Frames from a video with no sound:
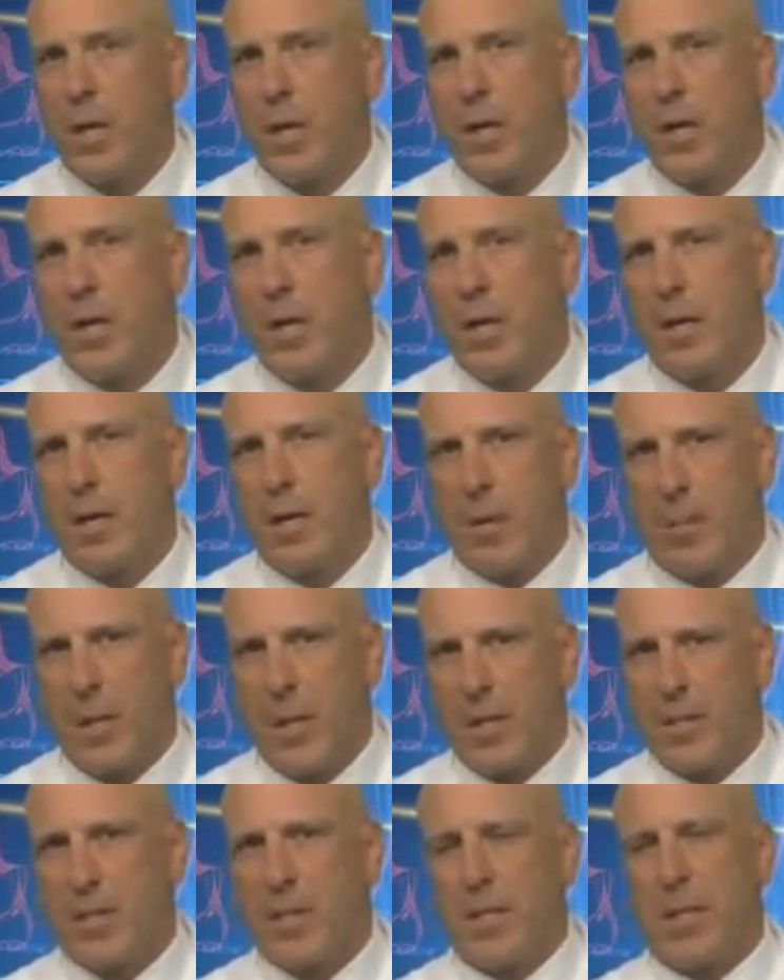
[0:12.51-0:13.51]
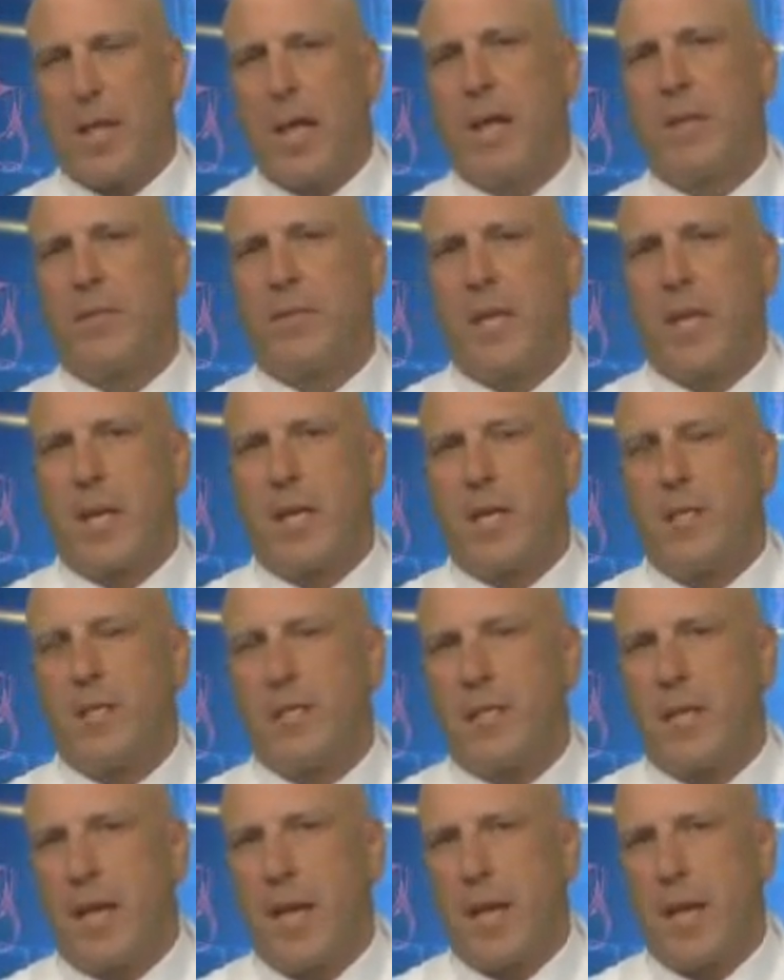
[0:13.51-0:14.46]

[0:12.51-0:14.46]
amongst a lot of dentists,